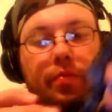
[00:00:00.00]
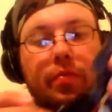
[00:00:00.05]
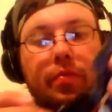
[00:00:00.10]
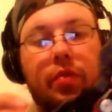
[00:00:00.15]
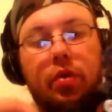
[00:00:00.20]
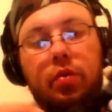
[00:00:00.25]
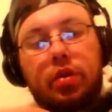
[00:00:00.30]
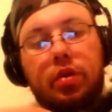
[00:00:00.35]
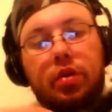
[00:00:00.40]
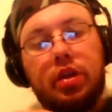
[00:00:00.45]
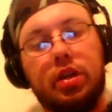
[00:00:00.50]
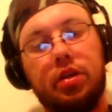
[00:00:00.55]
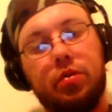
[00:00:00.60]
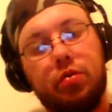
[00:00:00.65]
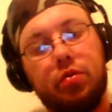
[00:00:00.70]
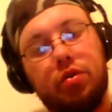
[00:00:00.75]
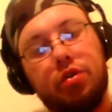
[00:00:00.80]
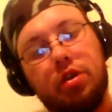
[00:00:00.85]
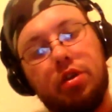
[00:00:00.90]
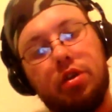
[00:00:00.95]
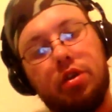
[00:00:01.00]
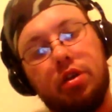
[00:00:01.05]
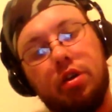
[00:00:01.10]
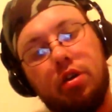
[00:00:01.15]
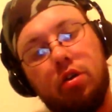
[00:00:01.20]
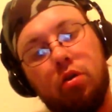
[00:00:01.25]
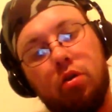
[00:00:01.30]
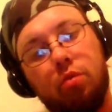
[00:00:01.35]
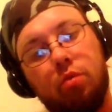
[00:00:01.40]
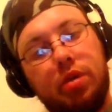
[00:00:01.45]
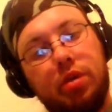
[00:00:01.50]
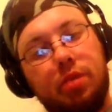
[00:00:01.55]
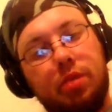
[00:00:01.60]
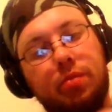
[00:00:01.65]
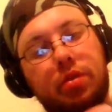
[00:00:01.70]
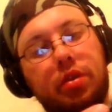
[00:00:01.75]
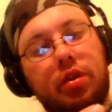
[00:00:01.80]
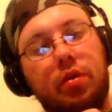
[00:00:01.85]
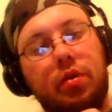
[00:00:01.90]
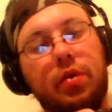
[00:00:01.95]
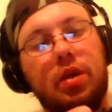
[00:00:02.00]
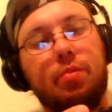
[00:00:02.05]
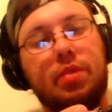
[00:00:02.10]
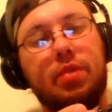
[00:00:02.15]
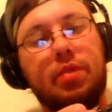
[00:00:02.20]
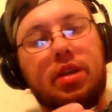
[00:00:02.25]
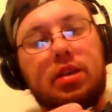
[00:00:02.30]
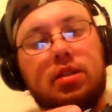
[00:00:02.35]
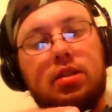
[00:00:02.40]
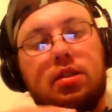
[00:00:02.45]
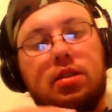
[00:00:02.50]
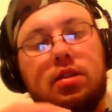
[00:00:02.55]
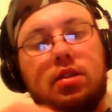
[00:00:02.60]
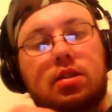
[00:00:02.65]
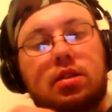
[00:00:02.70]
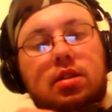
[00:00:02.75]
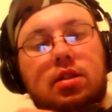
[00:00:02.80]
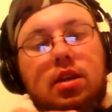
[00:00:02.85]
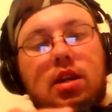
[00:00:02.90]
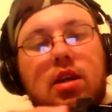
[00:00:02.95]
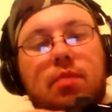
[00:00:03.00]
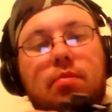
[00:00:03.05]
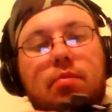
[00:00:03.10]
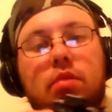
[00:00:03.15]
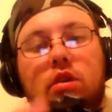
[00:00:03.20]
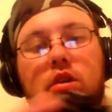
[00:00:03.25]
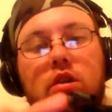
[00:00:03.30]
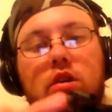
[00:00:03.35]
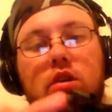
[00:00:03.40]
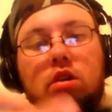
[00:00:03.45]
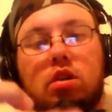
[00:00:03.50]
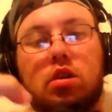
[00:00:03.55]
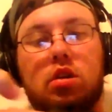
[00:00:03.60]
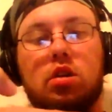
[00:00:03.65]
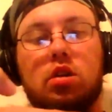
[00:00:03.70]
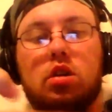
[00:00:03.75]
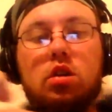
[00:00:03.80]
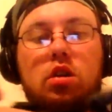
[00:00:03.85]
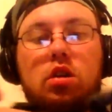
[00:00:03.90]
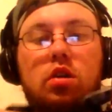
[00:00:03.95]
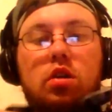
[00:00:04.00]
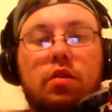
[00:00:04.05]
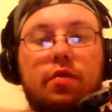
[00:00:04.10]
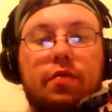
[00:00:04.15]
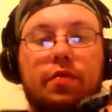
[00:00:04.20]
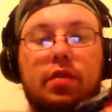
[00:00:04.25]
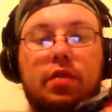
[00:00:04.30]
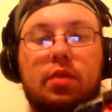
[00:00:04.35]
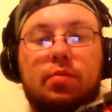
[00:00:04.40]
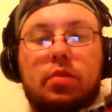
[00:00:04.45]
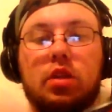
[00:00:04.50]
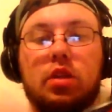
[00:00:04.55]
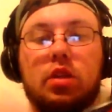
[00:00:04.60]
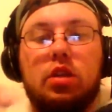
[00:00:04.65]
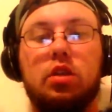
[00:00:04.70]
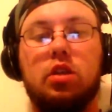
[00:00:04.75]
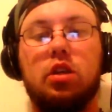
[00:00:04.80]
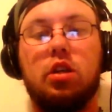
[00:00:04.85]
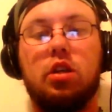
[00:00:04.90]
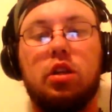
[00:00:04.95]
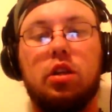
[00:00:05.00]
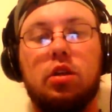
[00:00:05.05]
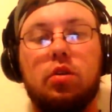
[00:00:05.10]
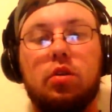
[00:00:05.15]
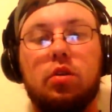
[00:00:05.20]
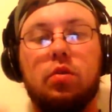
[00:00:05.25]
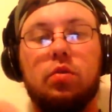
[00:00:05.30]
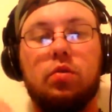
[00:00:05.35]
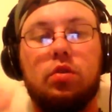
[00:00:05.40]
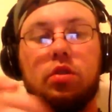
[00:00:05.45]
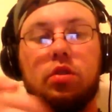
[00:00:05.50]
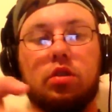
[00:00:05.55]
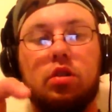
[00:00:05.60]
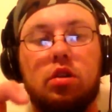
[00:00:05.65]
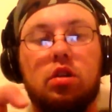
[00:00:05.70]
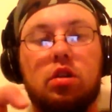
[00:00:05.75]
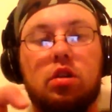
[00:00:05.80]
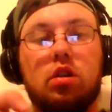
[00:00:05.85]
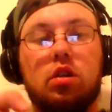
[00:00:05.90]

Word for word: So with these, we're just going to open up the gray pieces this time flip these closed.